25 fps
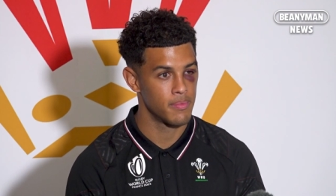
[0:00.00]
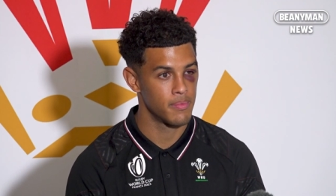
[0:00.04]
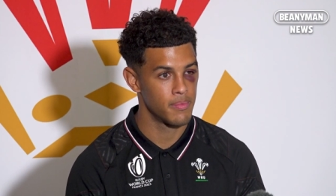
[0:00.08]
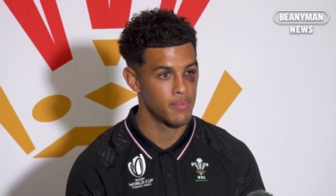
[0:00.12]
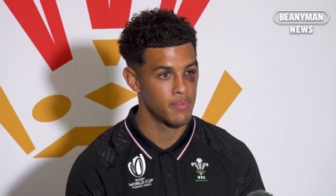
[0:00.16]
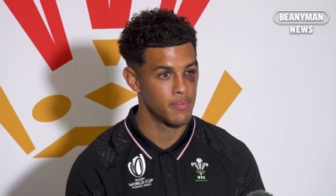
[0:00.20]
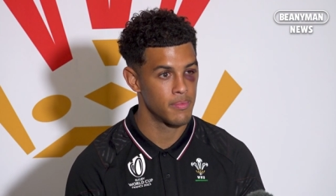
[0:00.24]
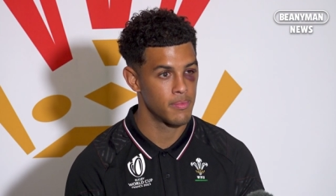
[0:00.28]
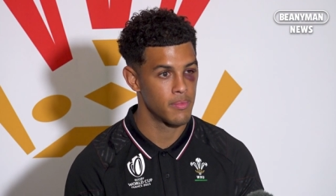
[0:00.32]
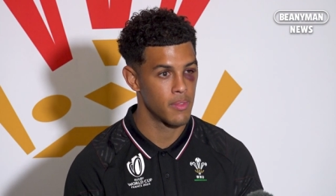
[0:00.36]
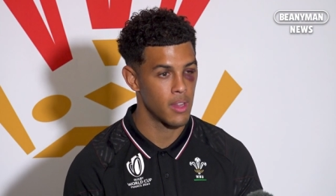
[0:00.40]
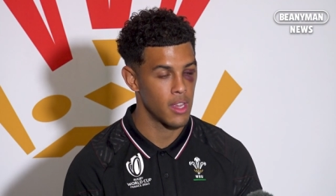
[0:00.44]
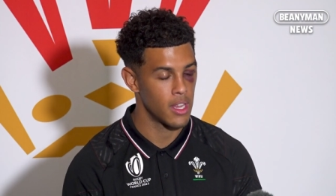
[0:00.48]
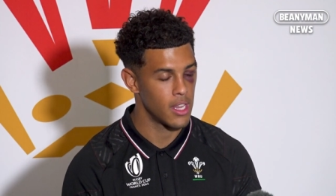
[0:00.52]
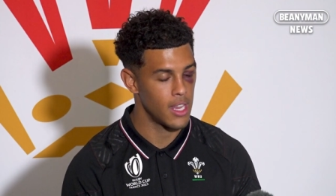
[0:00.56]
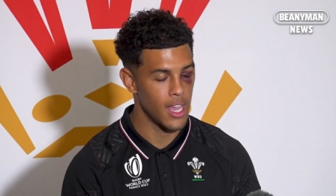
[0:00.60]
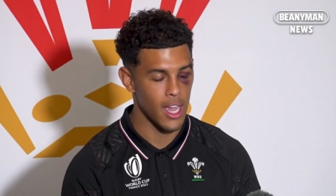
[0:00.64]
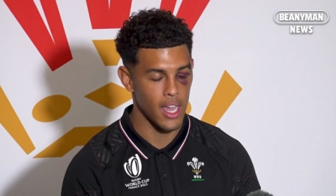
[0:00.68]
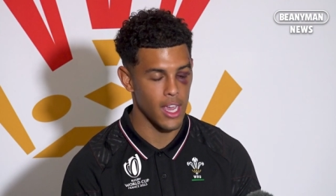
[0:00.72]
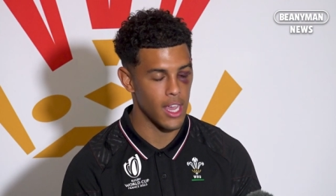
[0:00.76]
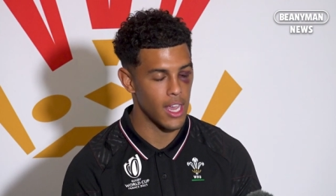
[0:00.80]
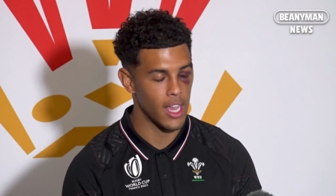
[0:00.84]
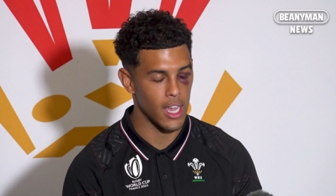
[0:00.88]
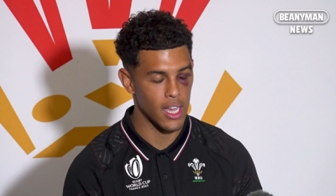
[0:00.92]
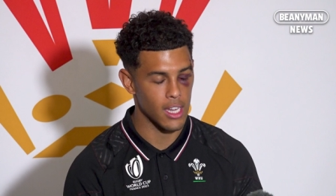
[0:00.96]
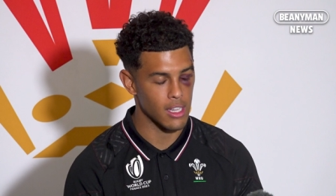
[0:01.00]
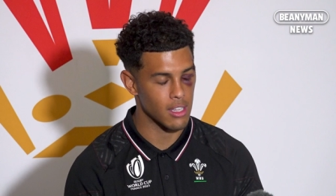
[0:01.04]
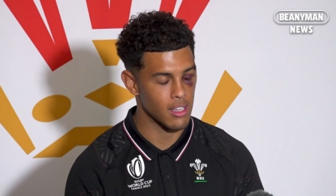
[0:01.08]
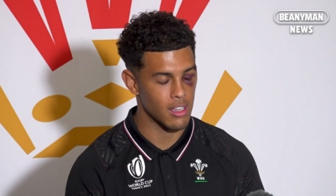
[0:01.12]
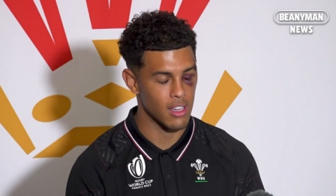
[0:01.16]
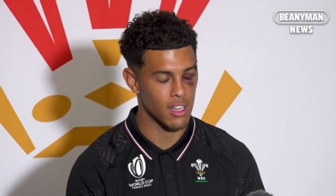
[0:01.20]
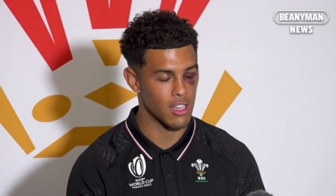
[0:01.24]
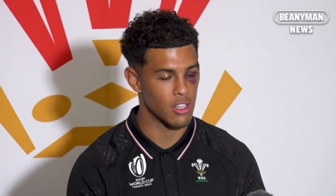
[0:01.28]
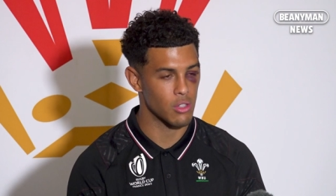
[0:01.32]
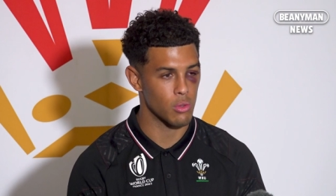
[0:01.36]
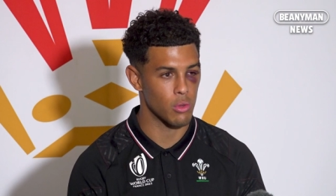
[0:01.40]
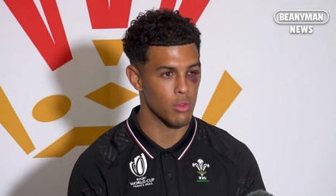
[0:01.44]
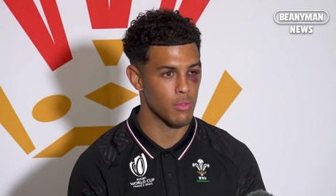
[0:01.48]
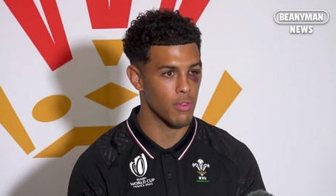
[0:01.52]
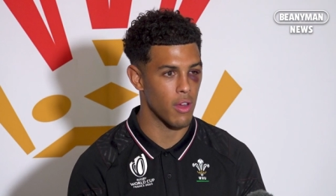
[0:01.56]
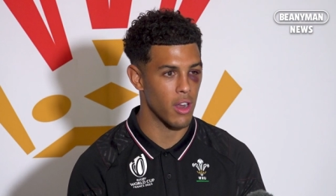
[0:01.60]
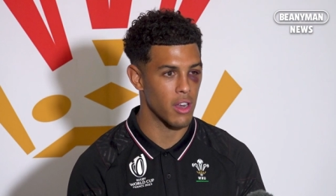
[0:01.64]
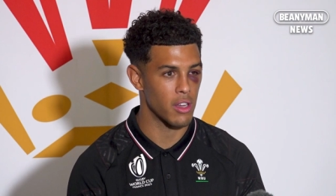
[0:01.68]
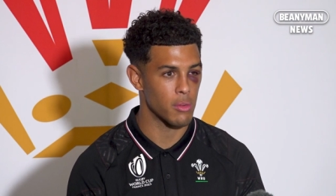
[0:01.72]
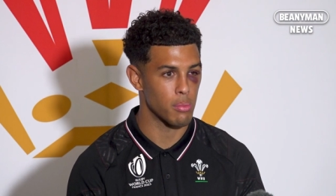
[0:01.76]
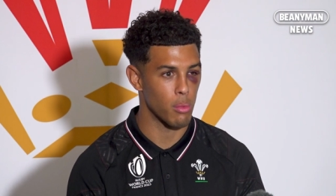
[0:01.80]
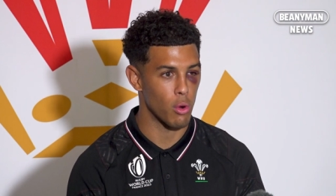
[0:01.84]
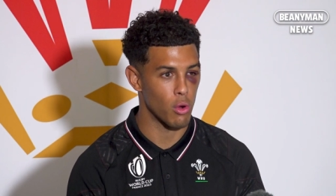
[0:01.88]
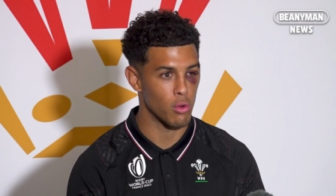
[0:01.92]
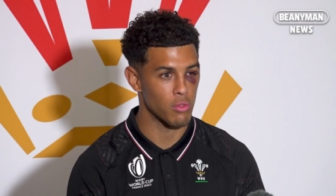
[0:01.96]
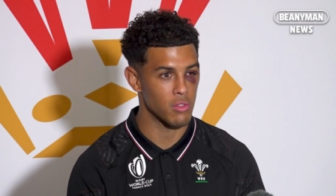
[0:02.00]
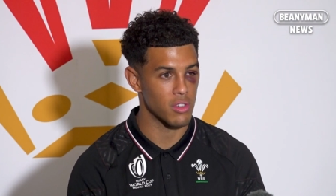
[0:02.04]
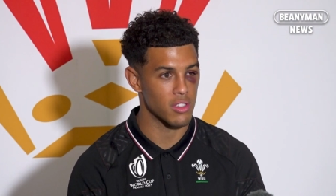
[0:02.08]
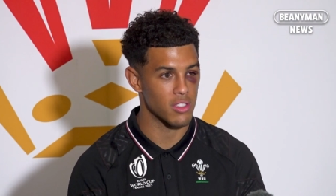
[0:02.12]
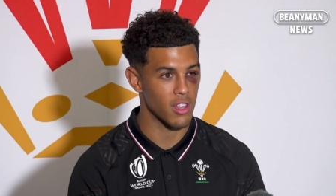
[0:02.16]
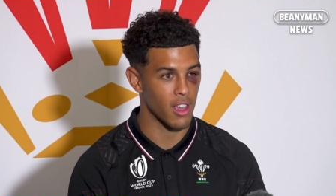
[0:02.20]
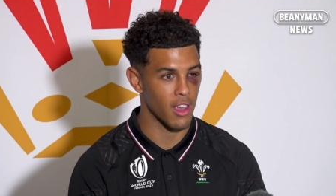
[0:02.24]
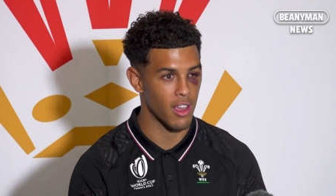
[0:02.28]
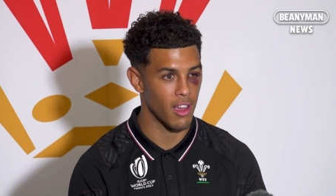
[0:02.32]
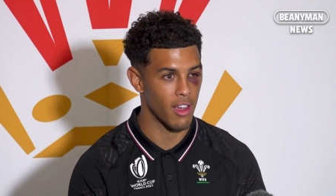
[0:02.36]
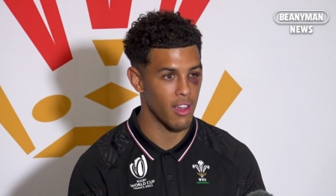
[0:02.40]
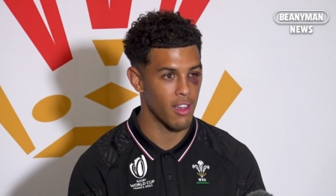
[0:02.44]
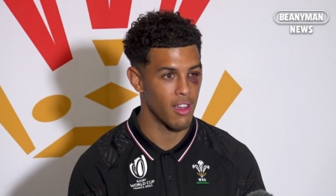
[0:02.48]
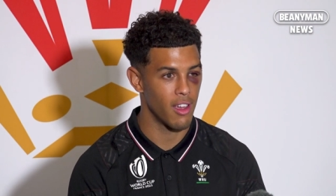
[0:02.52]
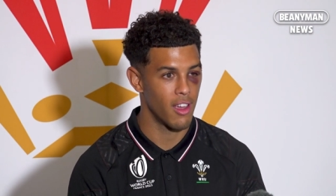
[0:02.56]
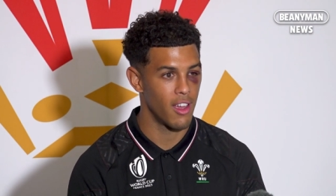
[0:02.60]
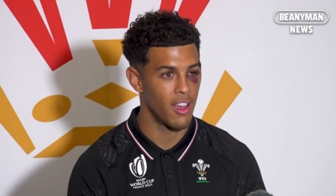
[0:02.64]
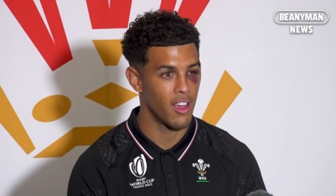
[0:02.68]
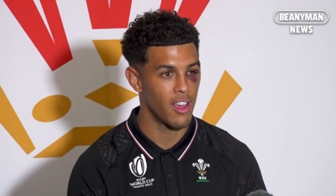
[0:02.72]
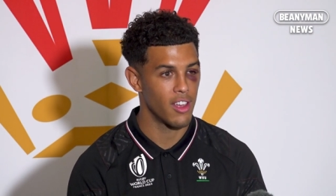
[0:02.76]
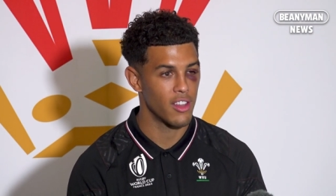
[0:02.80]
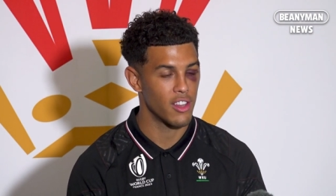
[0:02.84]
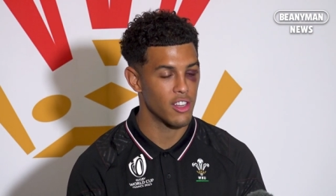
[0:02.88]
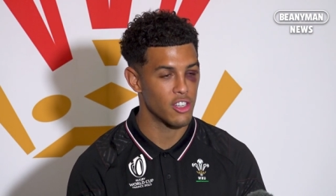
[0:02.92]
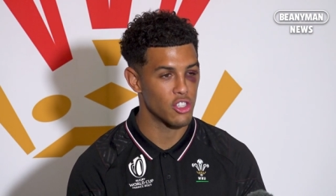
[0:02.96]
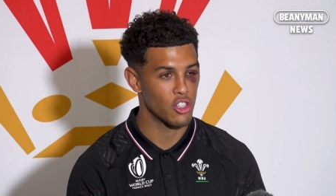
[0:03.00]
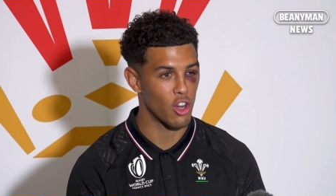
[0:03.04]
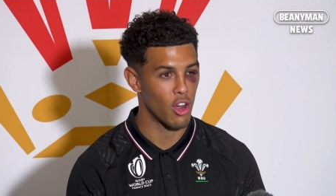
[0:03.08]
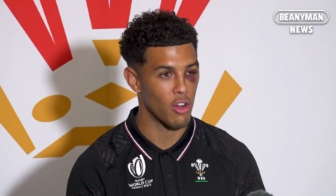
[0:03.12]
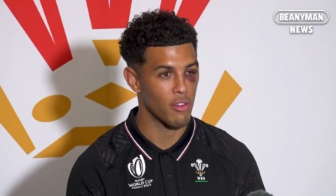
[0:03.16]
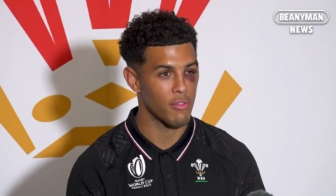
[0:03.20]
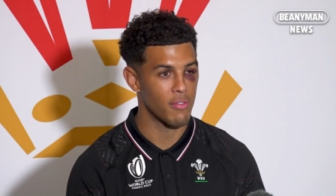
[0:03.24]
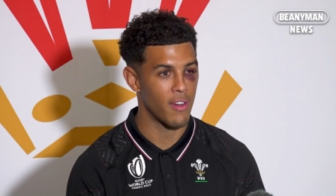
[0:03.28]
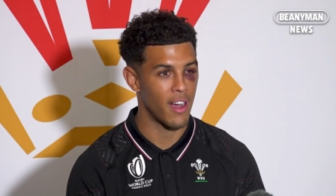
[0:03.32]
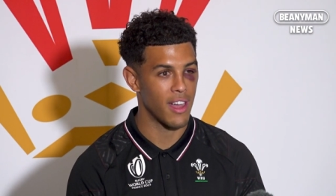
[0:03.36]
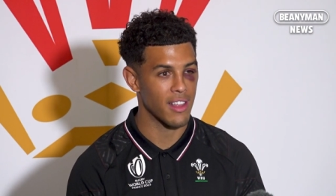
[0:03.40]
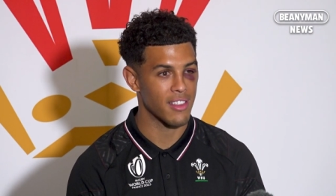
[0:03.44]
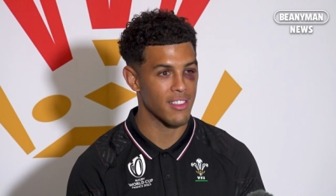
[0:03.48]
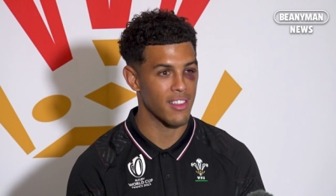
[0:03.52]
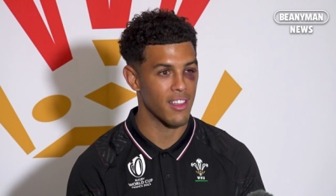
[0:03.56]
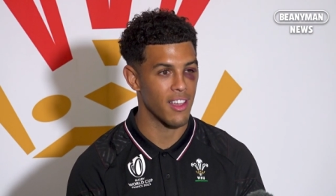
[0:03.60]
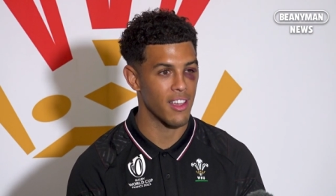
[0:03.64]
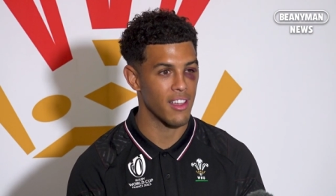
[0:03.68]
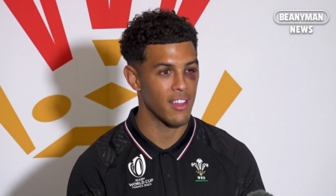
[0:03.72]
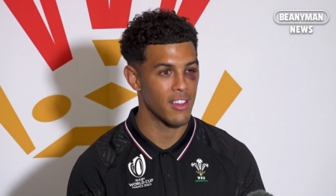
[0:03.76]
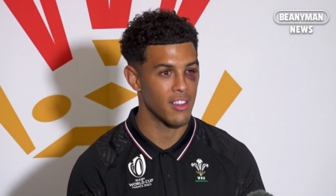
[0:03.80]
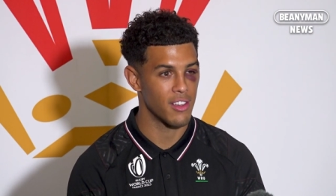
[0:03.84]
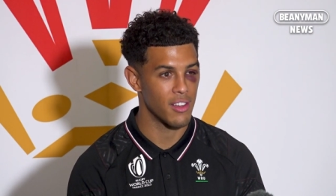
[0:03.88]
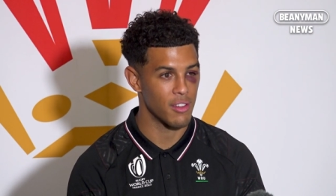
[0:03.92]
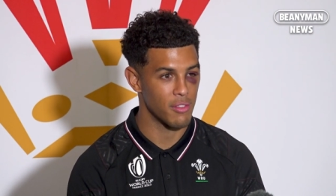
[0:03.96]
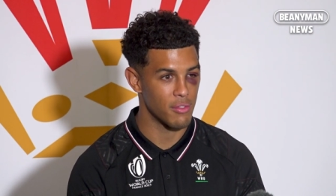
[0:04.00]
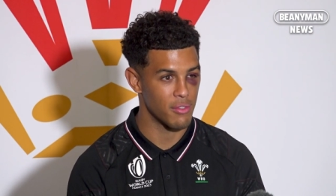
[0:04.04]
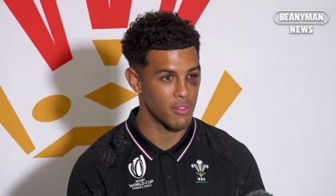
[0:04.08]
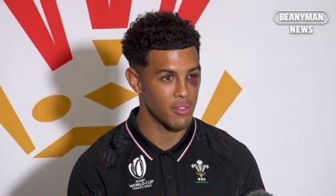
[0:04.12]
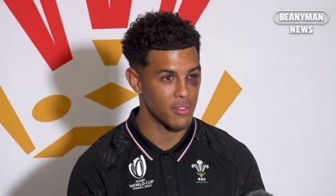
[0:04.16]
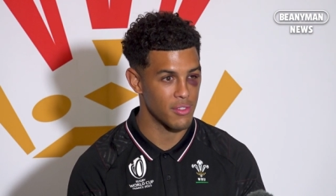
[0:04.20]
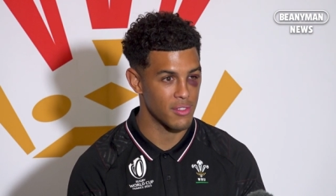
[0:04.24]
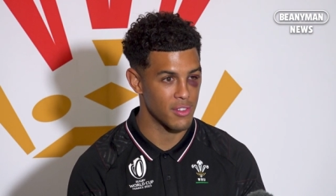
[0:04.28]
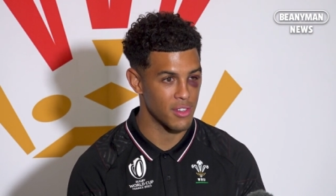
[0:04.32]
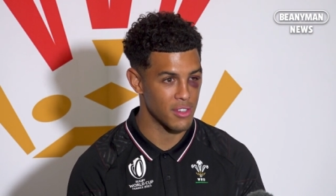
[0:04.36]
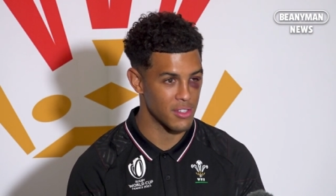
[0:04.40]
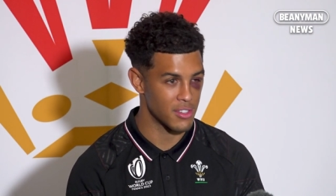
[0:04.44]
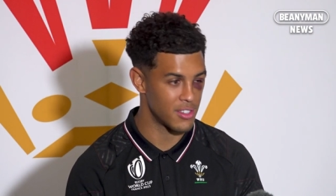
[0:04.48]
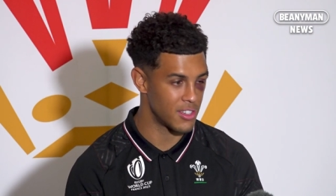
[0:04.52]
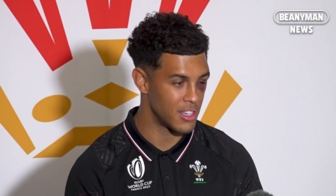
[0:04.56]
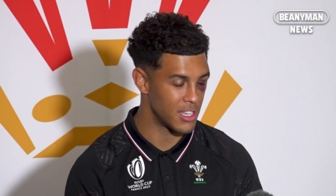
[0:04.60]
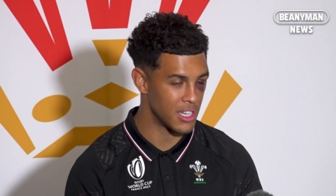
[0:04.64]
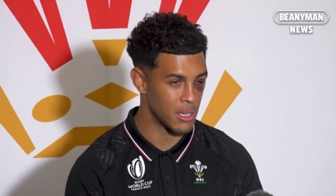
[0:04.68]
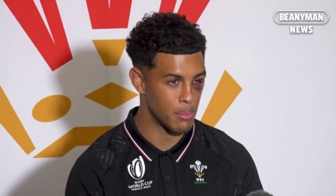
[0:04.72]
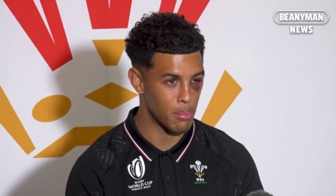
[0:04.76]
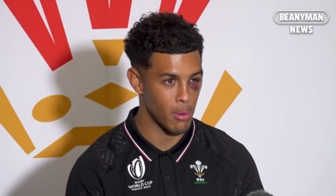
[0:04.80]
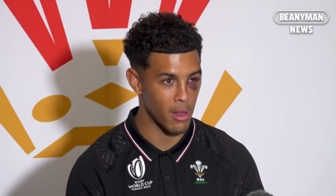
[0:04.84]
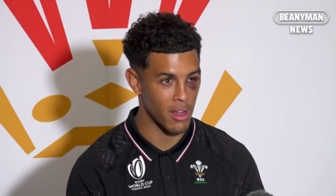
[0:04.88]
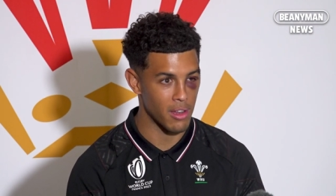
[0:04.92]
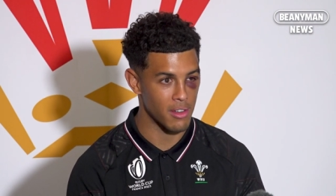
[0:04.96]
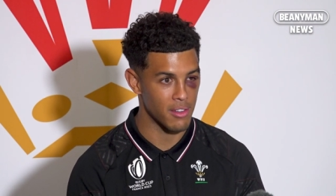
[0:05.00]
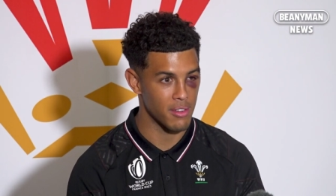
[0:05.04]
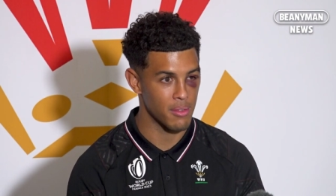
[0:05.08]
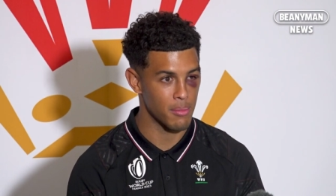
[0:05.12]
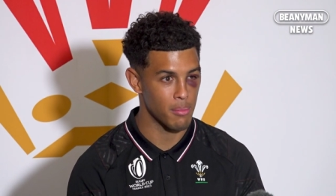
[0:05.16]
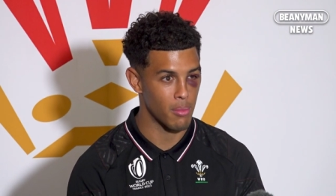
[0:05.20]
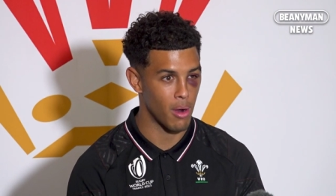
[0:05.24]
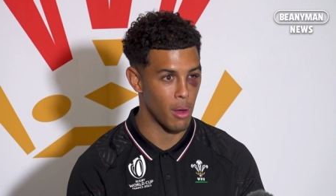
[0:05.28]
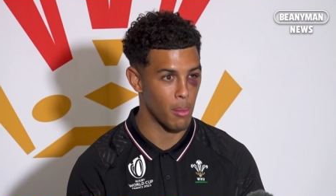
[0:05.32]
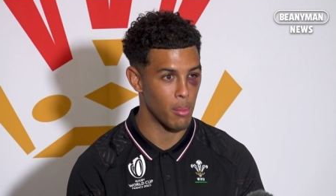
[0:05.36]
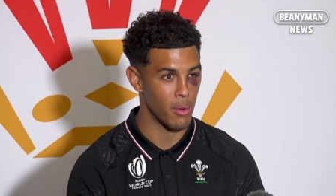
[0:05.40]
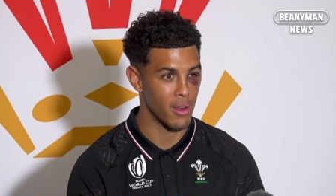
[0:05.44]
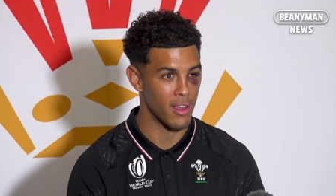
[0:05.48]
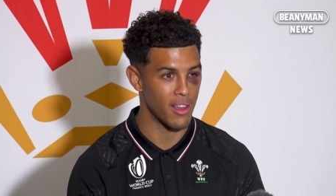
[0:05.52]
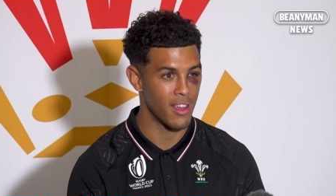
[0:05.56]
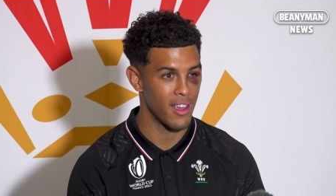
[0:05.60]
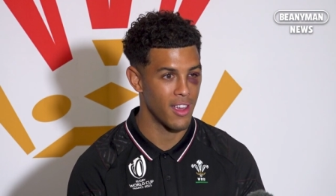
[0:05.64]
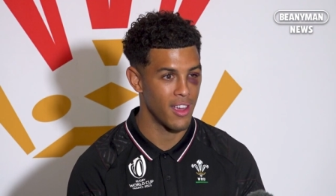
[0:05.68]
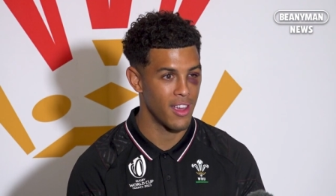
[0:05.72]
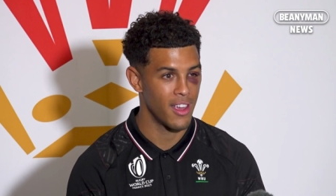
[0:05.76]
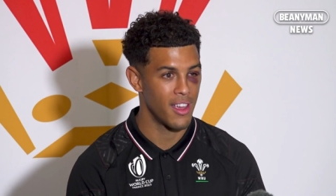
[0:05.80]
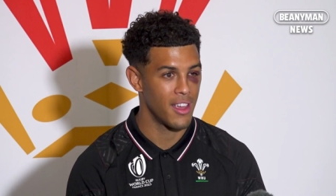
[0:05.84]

good. Yeah, yeah, yeah, the collision was fine. It's more just like the shock factor of just seeing the blood, probably.